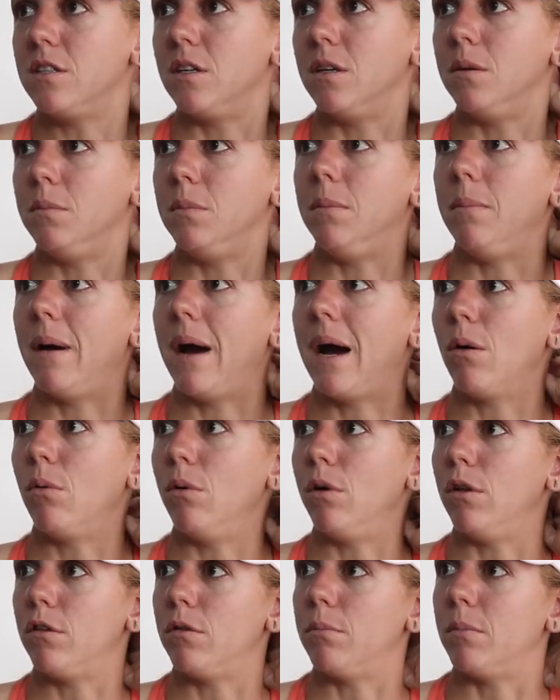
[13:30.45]
and be back
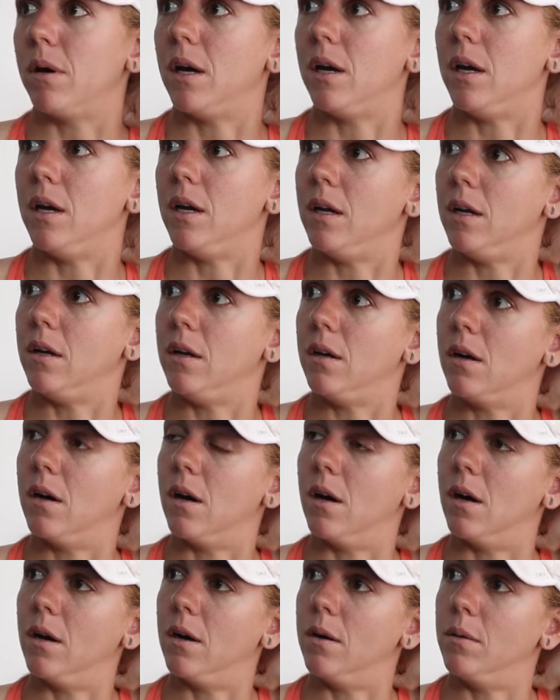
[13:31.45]
with my
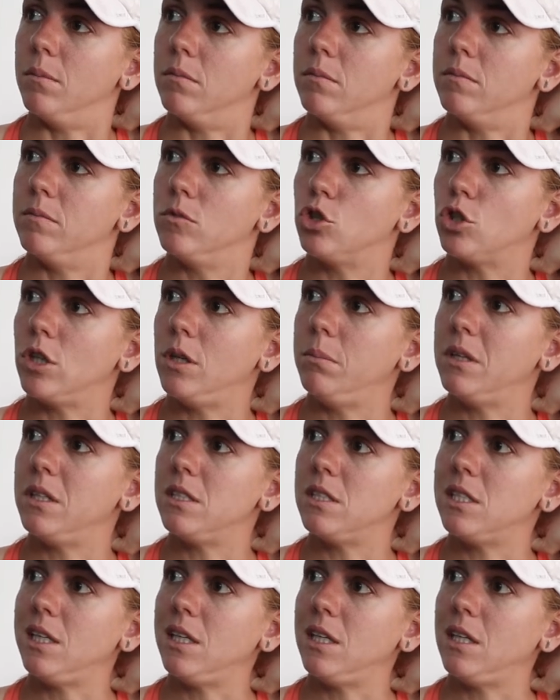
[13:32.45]

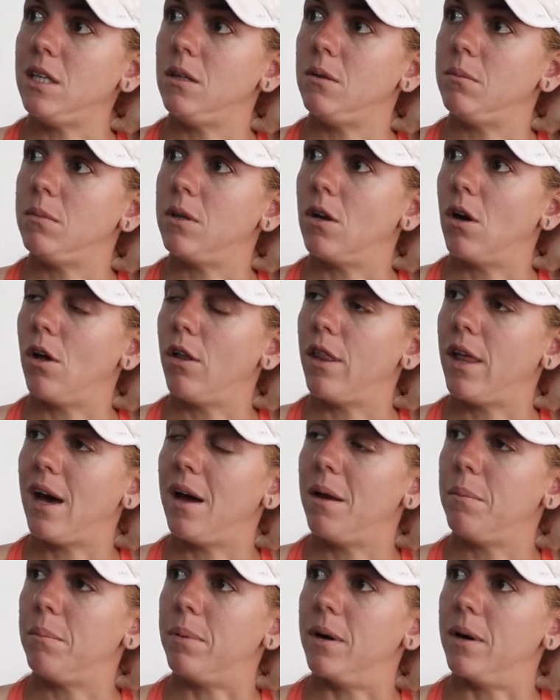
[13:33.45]
treatment team and all that.